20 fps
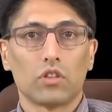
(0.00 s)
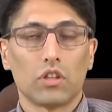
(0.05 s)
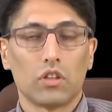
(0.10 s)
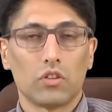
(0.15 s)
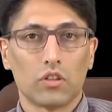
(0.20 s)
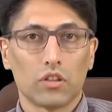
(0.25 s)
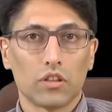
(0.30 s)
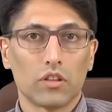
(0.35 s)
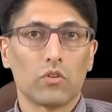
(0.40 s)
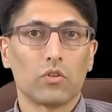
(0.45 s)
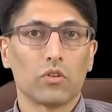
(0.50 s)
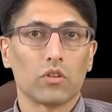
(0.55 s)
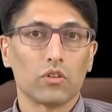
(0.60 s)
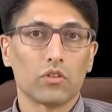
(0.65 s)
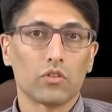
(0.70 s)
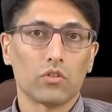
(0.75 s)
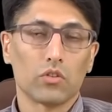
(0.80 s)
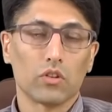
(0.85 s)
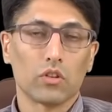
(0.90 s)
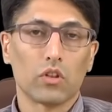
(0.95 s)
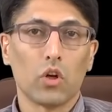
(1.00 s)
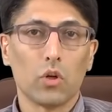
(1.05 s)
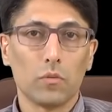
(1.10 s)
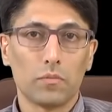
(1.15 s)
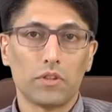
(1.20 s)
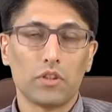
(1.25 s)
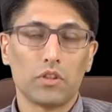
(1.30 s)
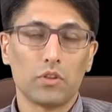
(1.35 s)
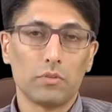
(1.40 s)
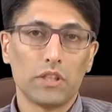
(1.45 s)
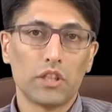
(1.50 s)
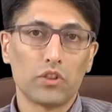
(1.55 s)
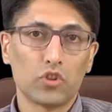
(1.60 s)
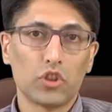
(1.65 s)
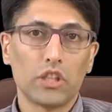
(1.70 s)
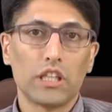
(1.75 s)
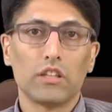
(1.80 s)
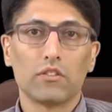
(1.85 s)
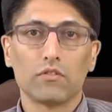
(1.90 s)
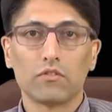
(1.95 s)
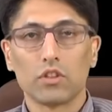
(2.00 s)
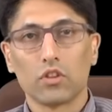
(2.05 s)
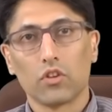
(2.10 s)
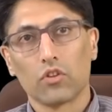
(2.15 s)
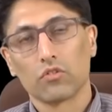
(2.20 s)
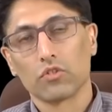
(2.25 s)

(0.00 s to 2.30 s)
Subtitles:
or hoped to be achieved